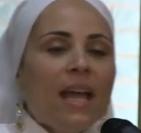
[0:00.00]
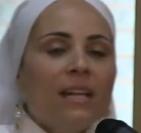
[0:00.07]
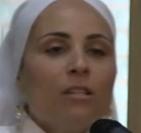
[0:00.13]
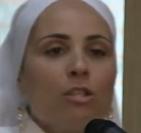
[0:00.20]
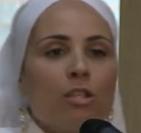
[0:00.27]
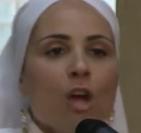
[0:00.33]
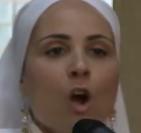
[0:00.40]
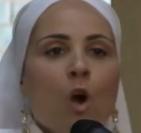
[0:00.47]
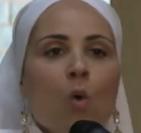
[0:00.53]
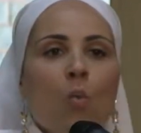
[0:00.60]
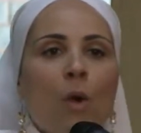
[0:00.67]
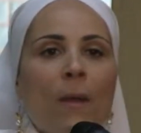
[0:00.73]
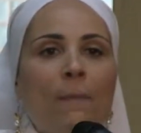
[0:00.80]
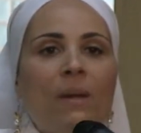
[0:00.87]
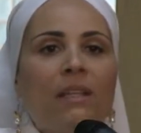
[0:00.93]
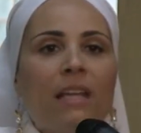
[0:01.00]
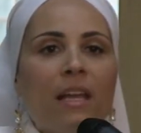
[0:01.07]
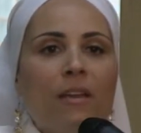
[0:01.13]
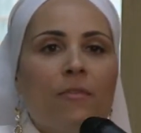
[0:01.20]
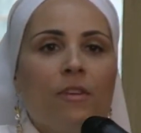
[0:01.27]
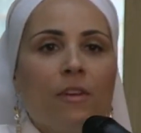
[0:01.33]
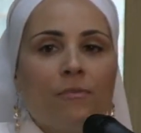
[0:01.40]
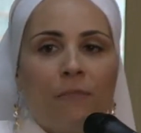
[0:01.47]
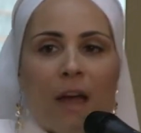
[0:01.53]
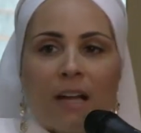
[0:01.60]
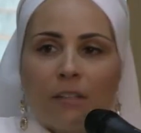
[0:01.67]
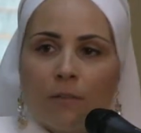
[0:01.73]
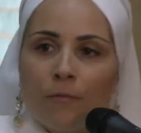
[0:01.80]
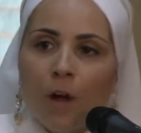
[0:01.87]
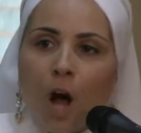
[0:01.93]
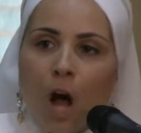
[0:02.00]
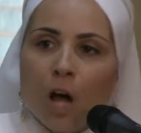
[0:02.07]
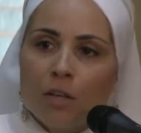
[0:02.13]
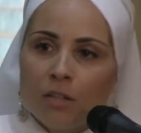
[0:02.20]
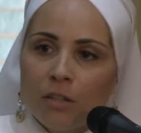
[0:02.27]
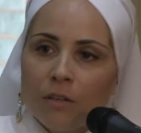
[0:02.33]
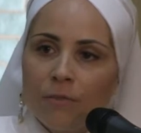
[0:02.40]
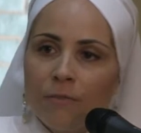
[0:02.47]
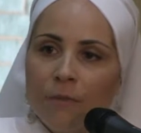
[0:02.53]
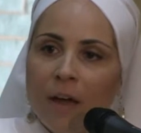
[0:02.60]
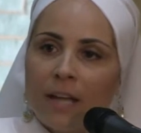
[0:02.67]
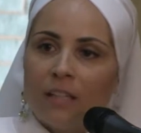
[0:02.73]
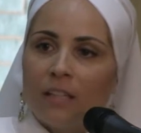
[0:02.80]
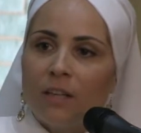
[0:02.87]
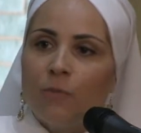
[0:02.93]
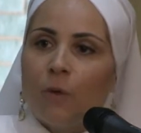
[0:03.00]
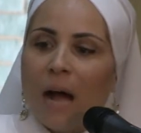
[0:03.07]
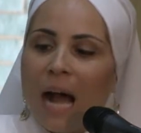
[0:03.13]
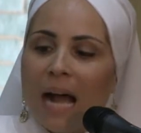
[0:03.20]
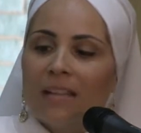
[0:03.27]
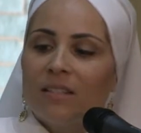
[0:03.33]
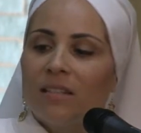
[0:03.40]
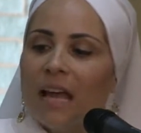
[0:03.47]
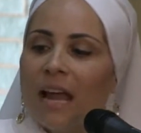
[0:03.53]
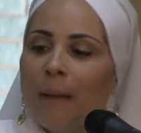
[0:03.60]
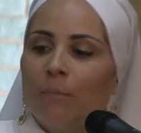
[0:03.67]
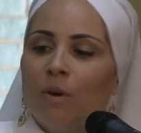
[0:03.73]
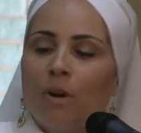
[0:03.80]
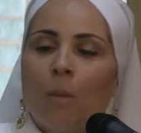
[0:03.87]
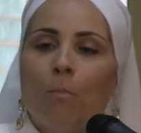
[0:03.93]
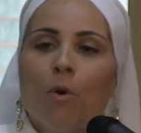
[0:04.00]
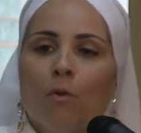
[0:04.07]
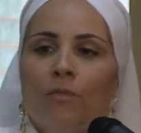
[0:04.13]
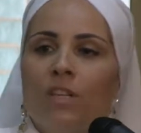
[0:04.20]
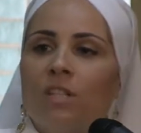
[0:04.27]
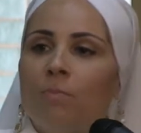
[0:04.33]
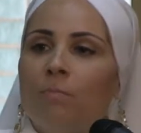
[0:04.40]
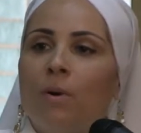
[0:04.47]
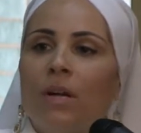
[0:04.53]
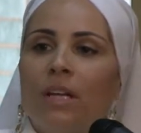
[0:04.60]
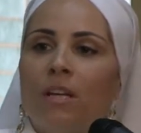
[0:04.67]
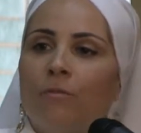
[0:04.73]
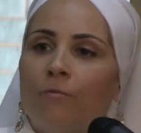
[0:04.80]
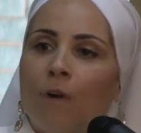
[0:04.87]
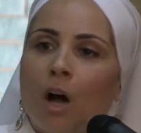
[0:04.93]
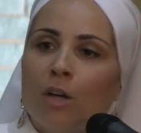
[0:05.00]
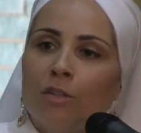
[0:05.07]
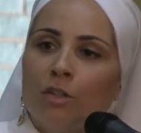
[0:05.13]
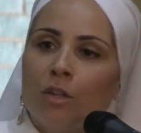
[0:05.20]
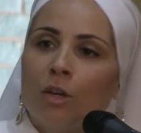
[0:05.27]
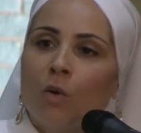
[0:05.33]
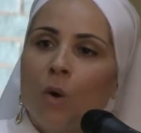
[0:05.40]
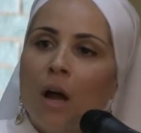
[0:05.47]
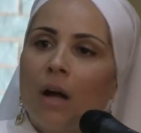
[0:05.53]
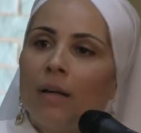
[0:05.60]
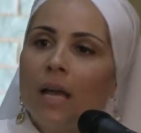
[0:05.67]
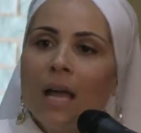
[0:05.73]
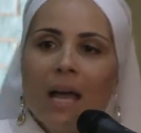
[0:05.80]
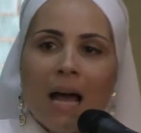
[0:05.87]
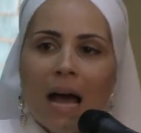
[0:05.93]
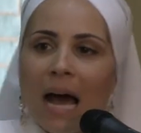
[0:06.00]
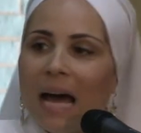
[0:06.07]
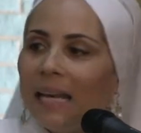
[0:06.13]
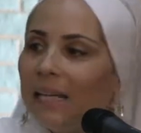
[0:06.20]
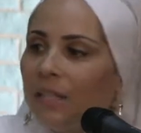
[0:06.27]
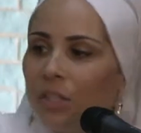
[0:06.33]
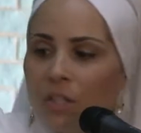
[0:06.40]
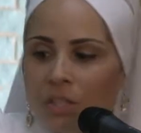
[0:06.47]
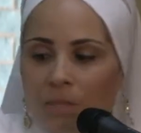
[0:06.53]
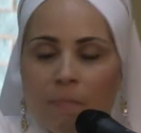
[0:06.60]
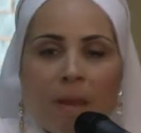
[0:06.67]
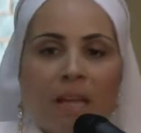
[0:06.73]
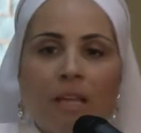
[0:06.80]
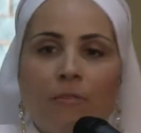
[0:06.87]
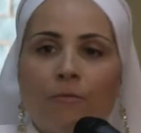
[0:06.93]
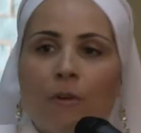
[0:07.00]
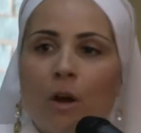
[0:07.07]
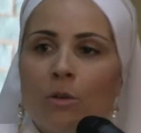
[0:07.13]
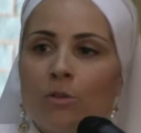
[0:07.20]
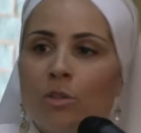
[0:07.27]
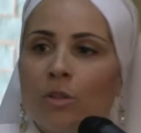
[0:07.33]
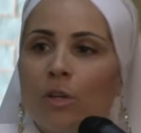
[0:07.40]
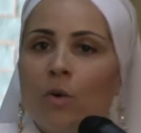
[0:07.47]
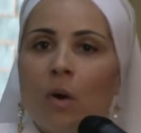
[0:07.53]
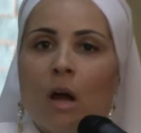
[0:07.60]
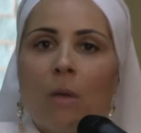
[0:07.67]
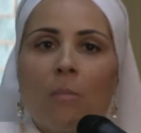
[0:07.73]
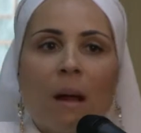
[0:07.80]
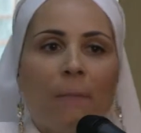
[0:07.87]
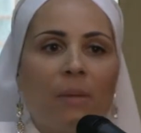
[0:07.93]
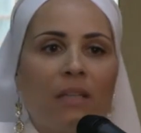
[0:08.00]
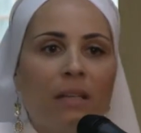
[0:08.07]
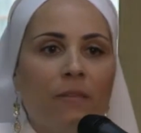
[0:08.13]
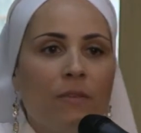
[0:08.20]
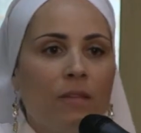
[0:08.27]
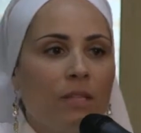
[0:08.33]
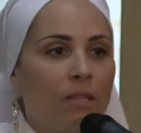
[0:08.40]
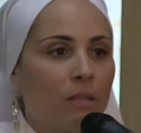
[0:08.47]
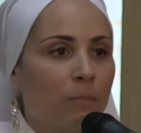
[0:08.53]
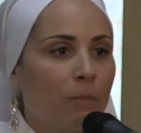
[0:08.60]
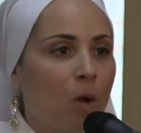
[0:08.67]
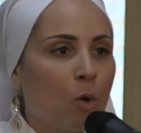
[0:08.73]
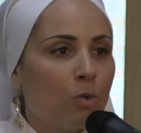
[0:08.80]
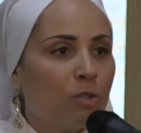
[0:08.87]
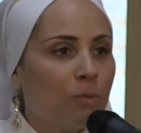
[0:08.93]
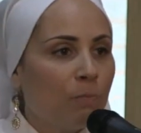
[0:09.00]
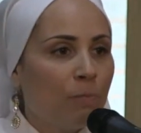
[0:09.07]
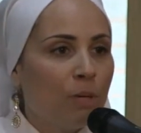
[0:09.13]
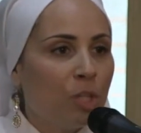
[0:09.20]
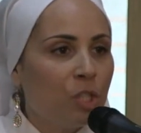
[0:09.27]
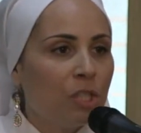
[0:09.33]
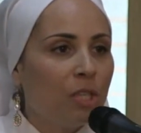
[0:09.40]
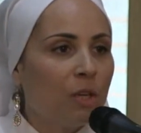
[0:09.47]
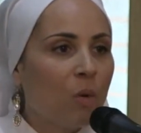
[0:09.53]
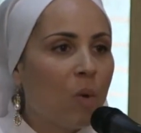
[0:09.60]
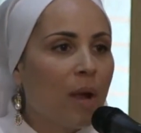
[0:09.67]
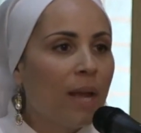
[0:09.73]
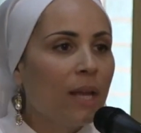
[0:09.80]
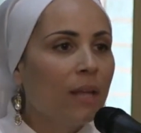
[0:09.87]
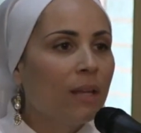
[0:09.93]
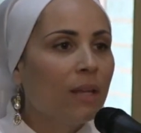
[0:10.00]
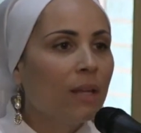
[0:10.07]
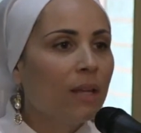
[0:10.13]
And so we believe in the fact of cause and effect. And if I say I'm going to move this book and it falls to the ground, I didn't just make it fall to the ground by believing in some ghosts pushing it away.